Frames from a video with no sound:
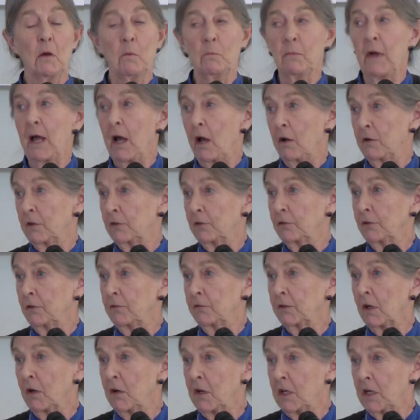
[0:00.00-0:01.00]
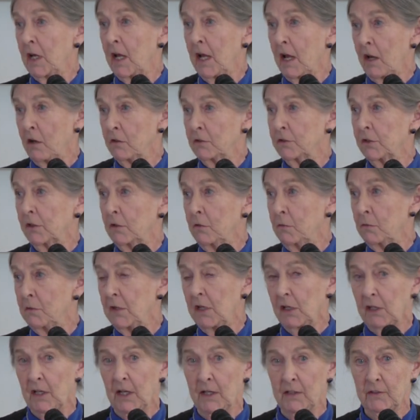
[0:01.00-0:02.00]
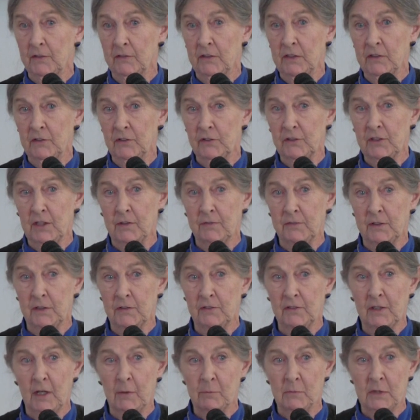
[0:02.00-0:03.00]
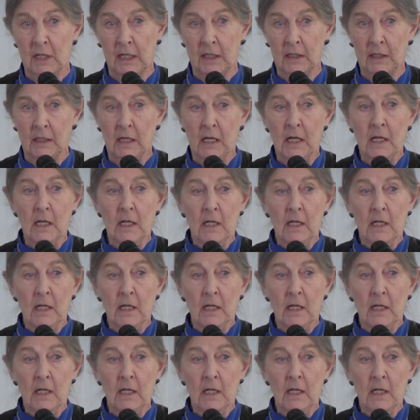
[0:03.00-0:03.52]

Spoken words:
powers of going out and realizing stuff that's happening,